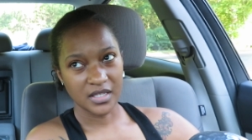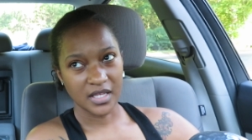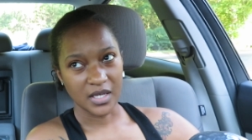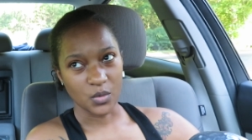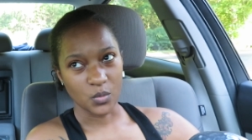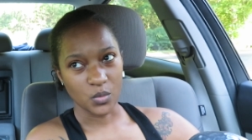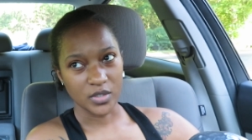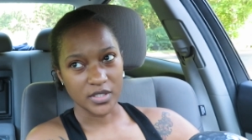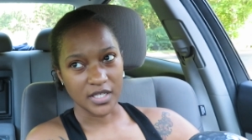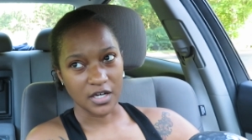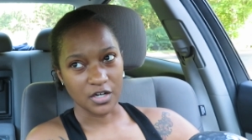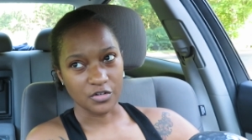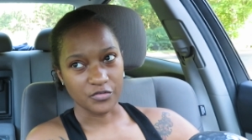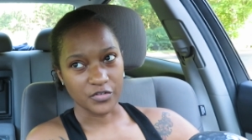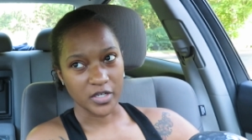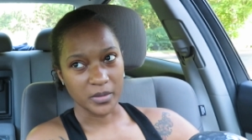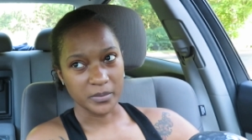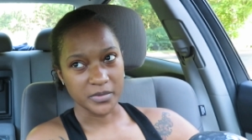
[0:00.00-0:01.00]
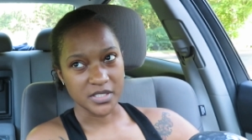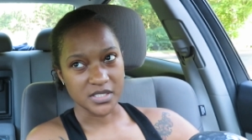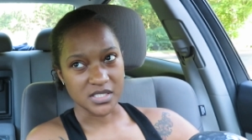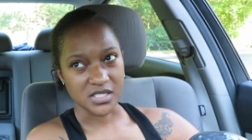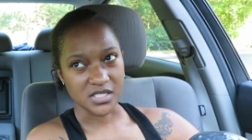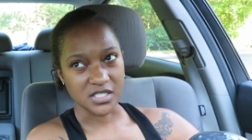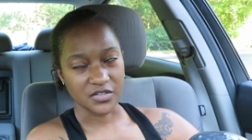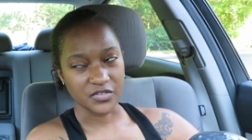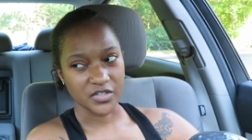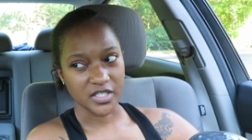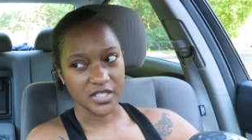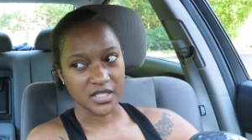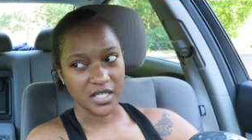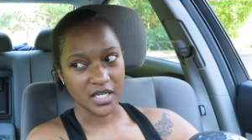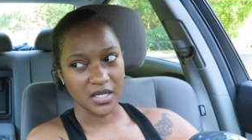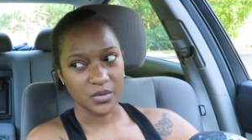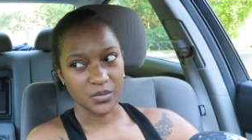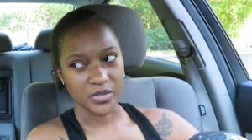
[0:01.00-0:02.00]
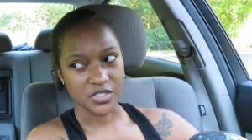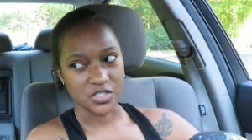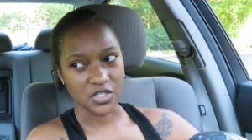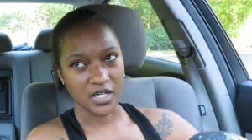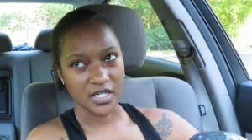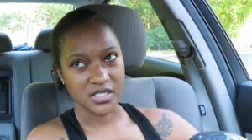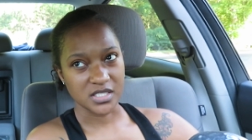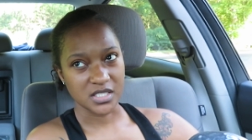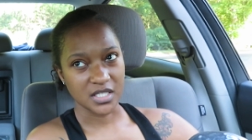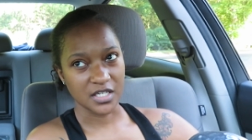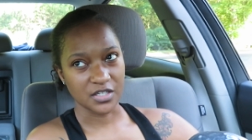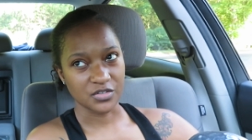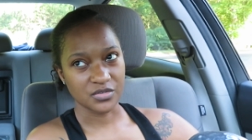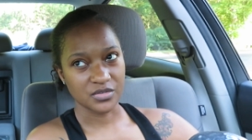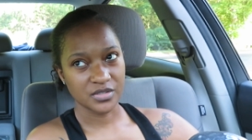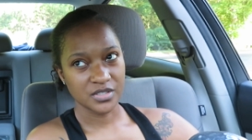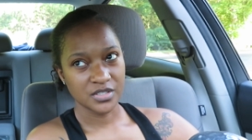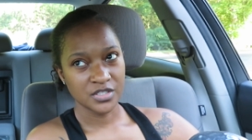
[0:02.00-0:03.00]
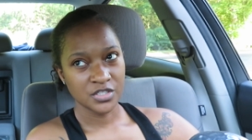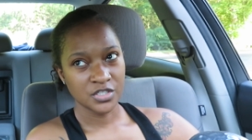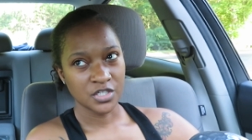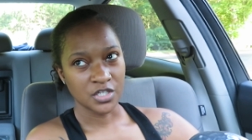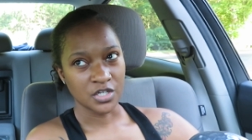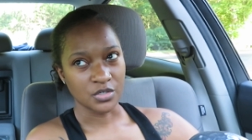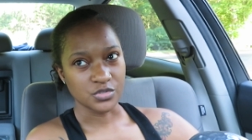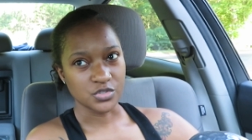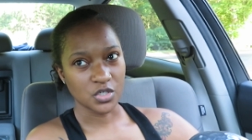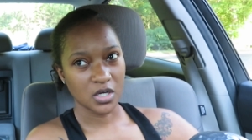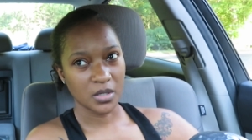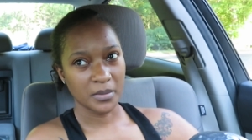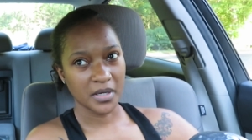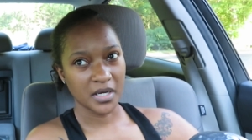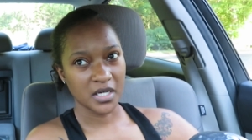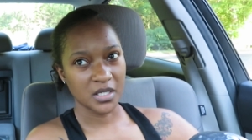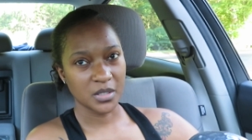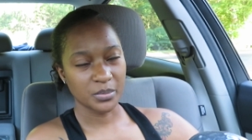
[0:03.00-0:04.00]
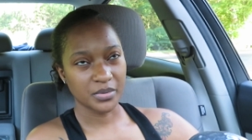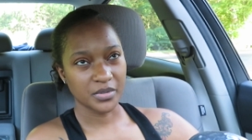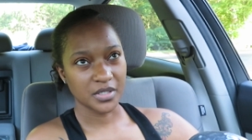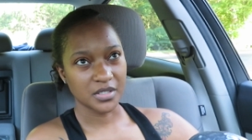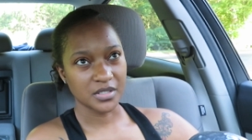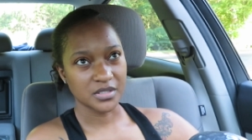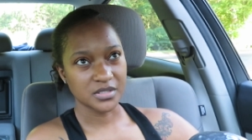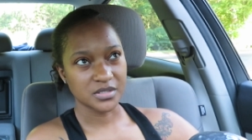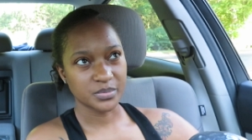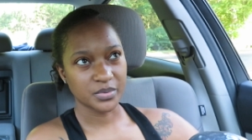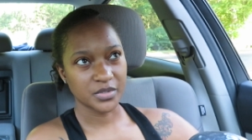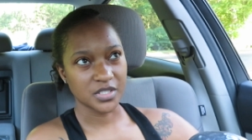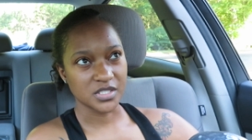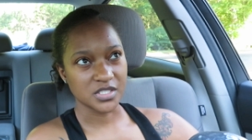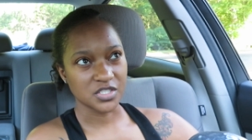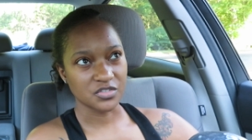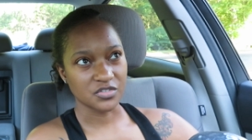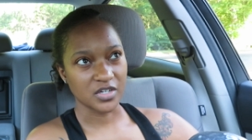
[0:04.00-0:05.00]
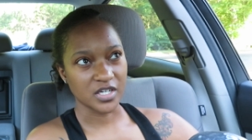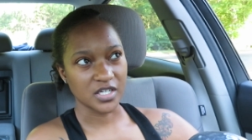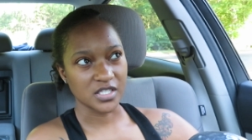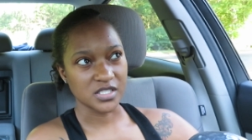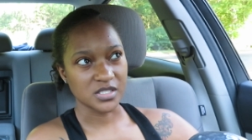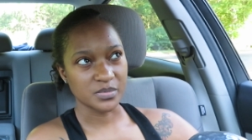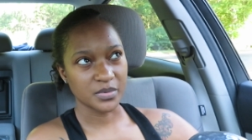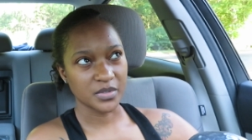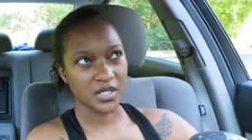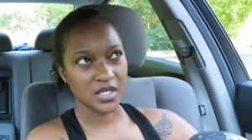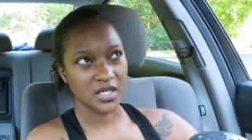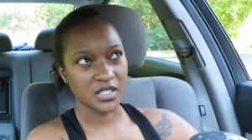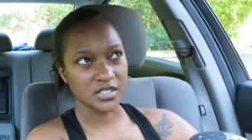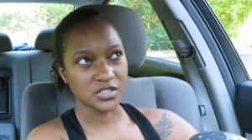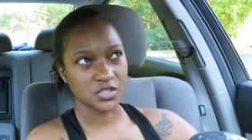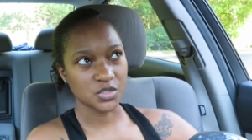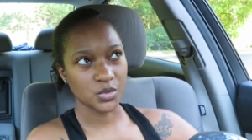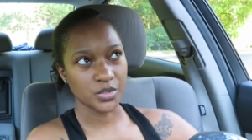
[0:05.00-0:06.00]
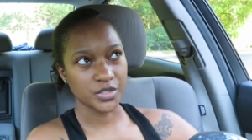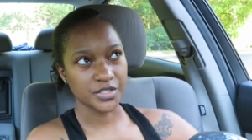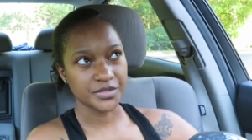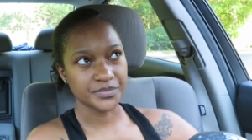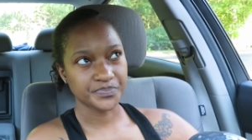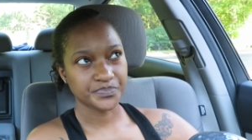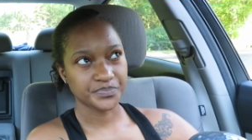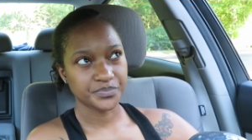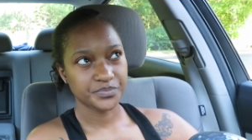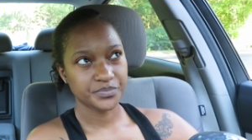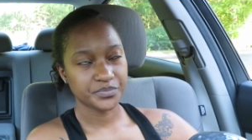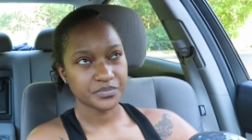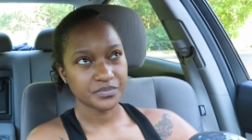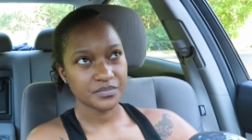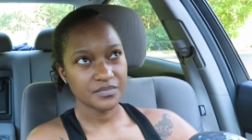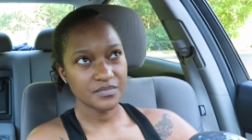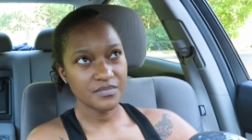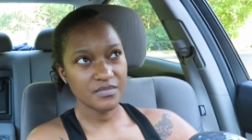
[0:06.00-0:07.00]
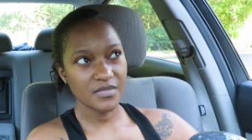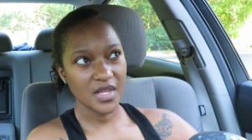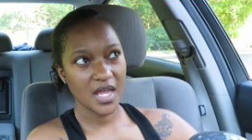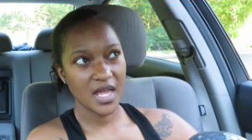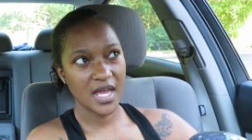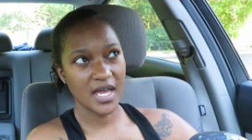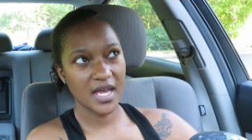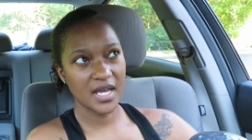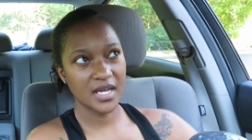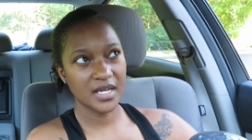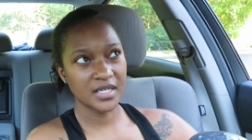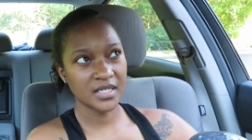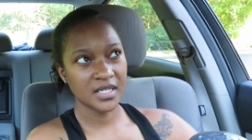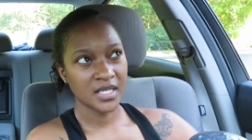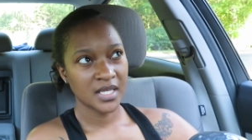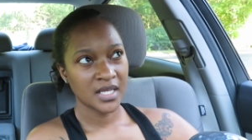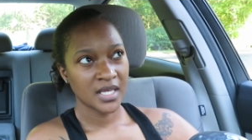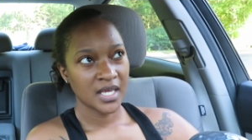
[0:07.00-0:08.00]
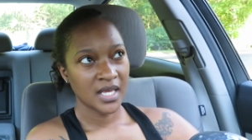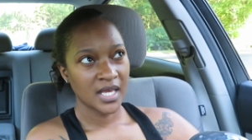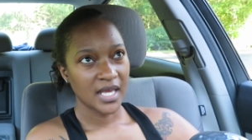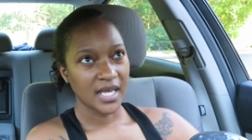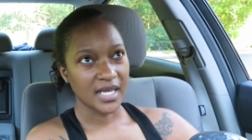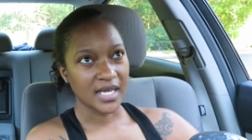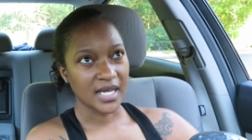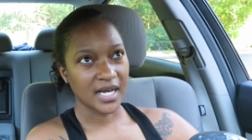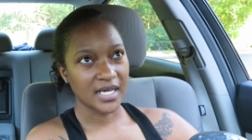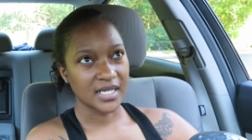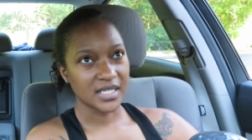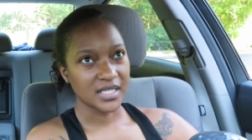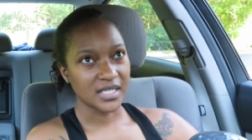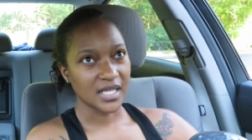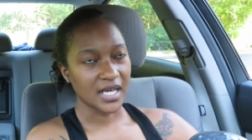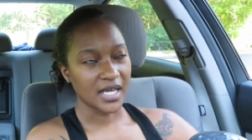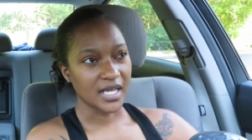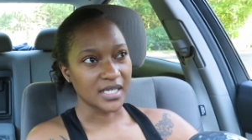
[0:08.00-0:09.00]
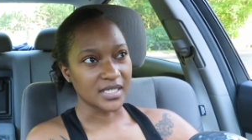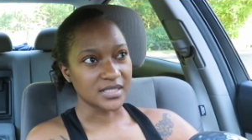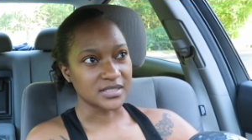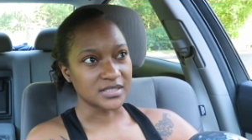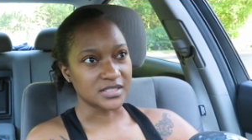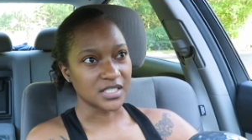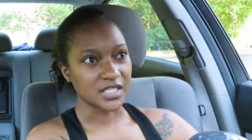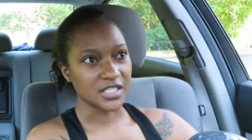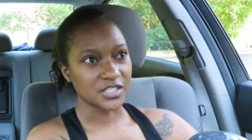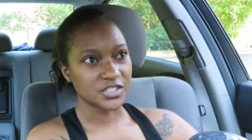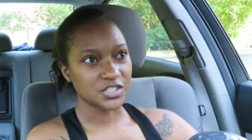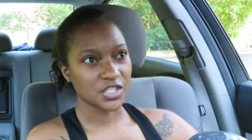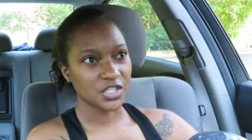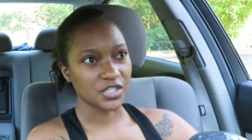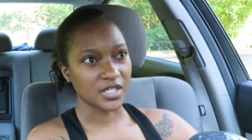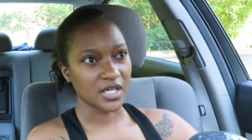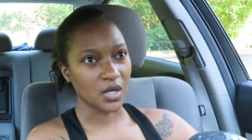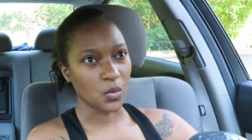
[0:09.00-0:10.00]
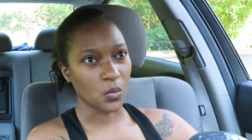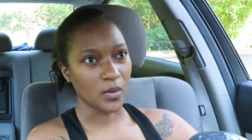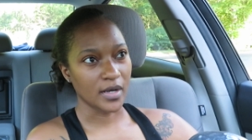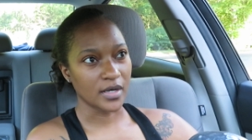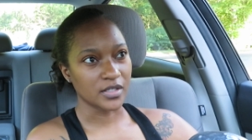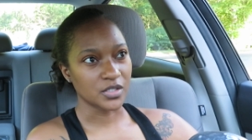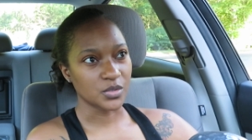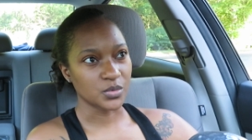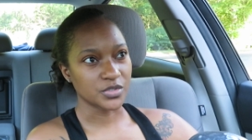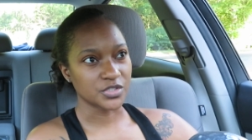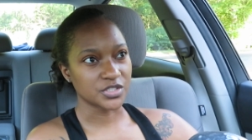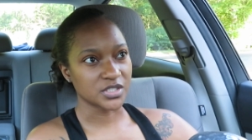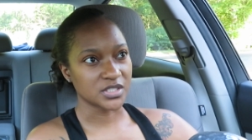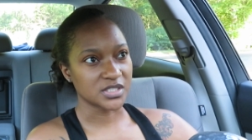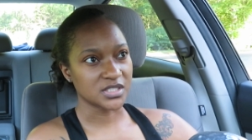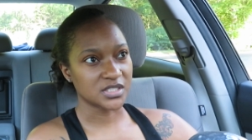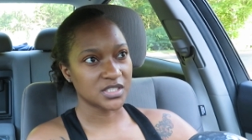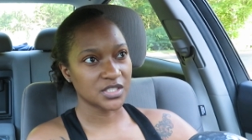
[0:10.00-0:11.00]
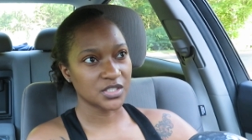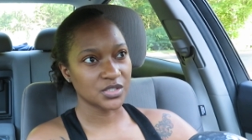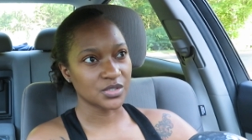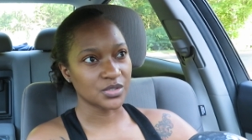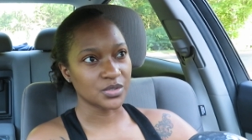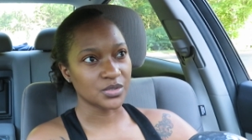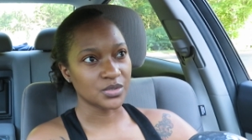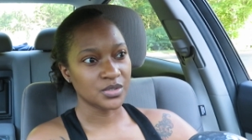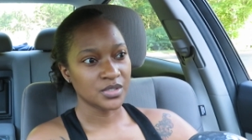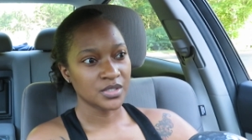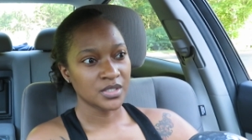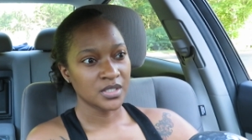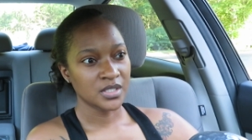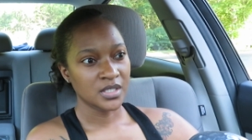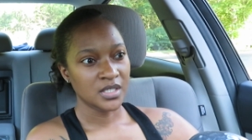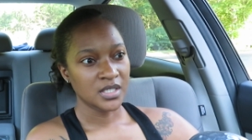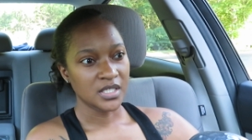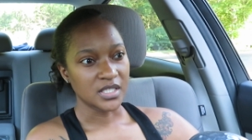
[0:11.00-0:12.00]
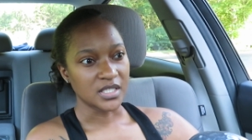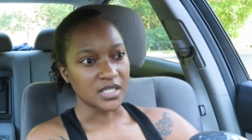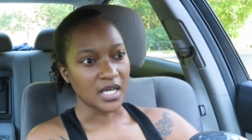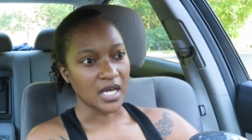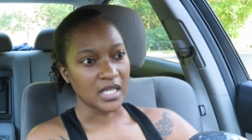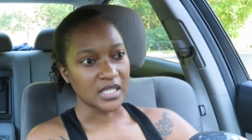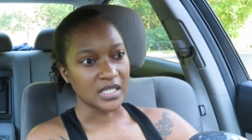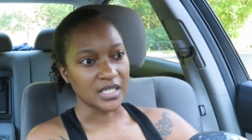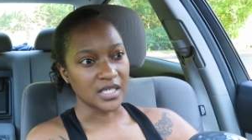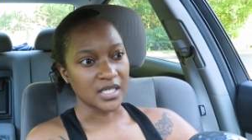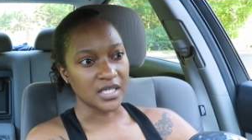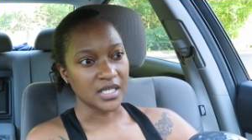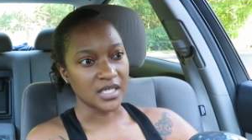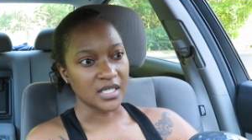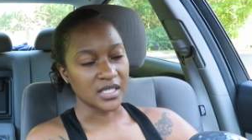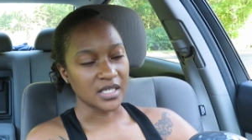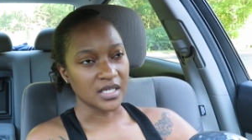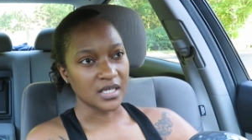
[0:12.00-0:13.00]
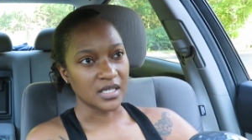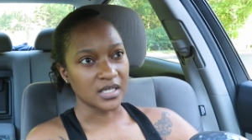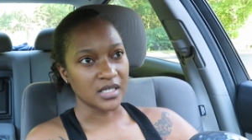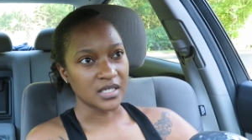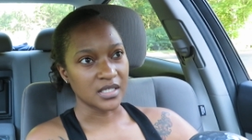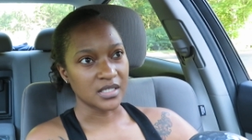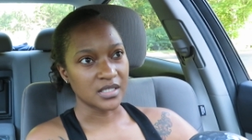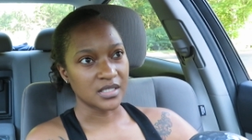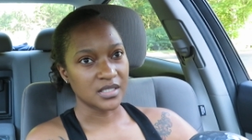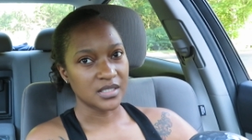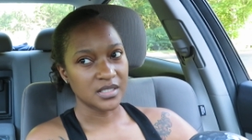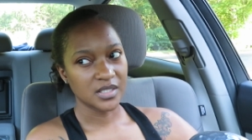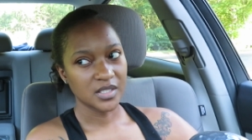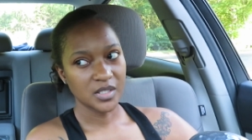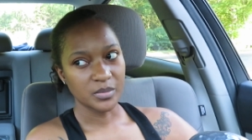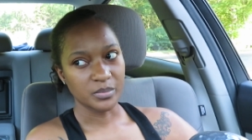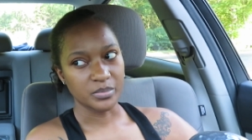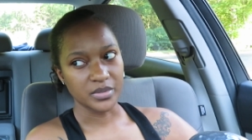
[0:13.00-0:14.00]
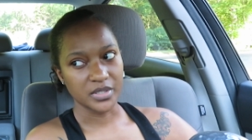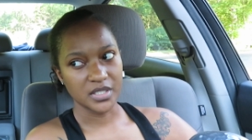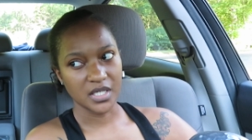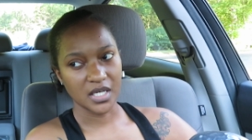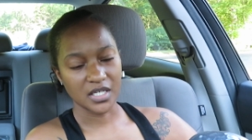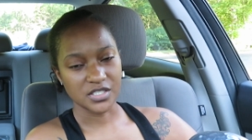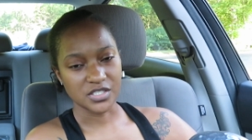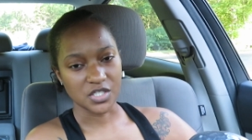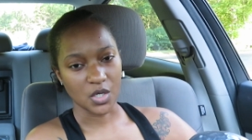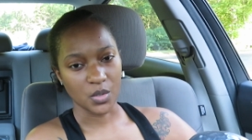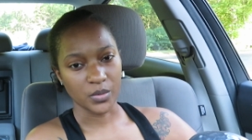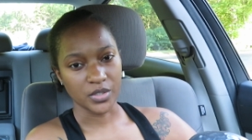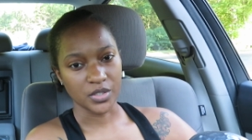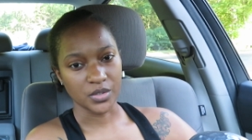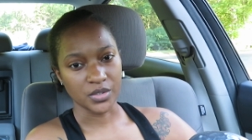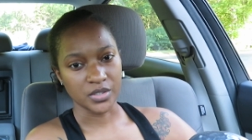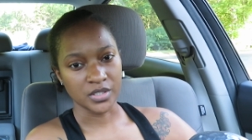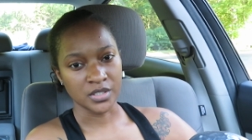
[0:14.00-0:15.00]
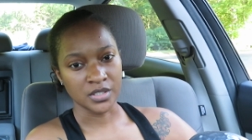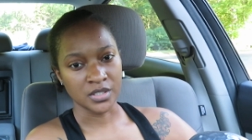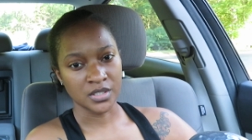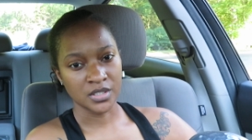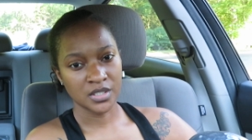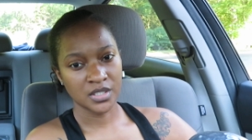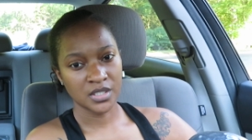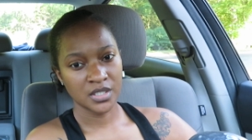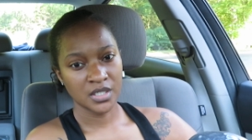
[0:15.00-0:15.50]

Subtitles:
like with our families and stuff like that, we tried to, like, you know, talk about it, put it to rest, put an end to it, and it kind of like didn't turn out well. It was just still yelling and BS going on,